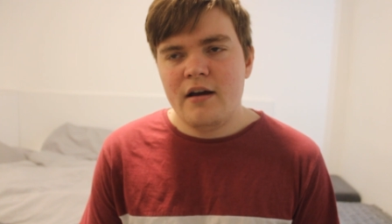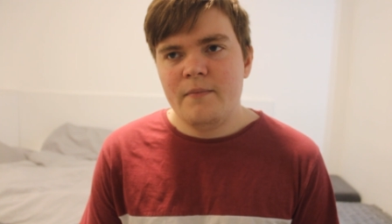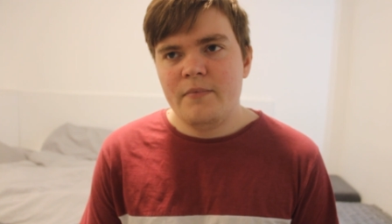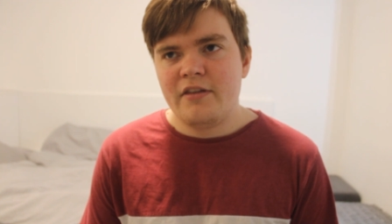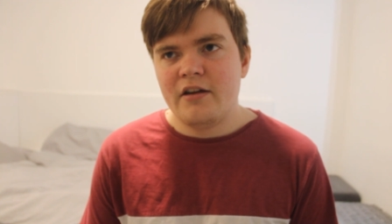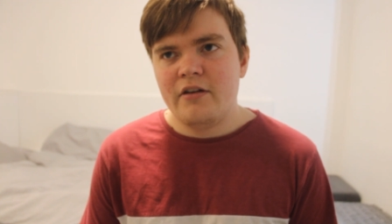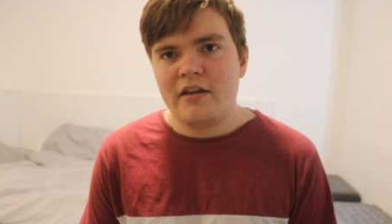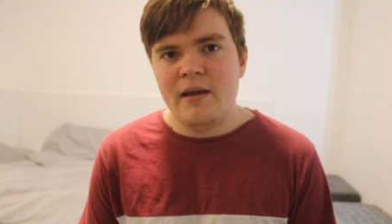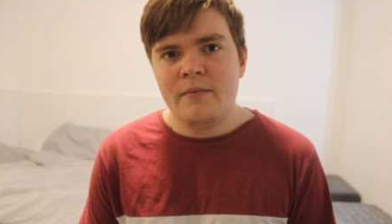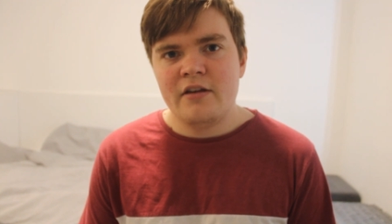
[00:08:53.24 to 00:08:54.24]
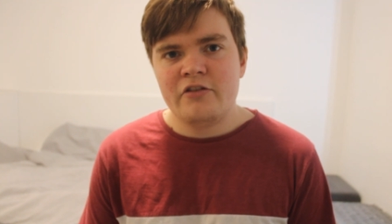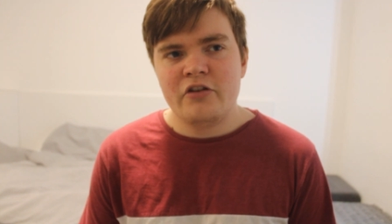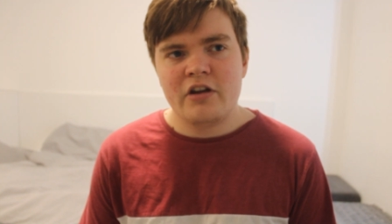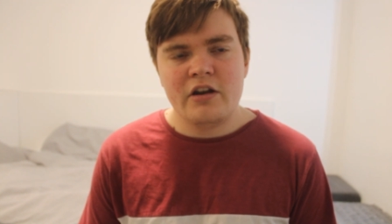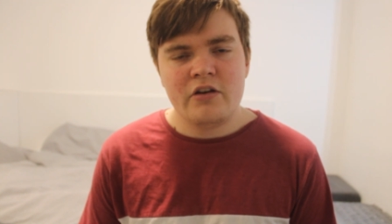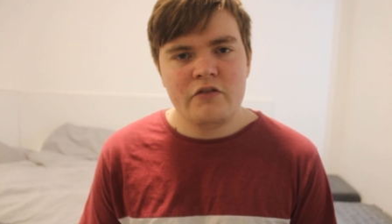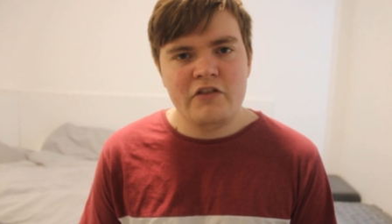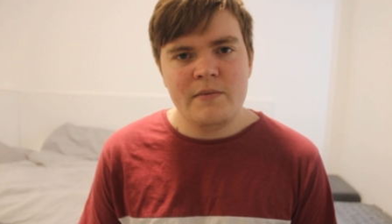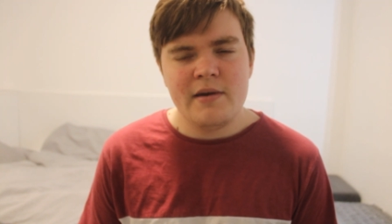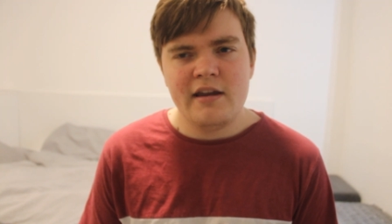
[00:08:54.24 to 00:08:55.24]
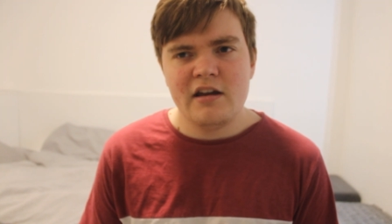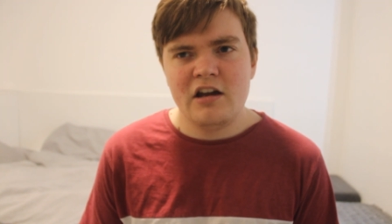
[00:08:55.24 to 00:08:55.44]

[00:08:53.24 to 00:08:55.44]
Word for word: um, Zelda games that should get a remake.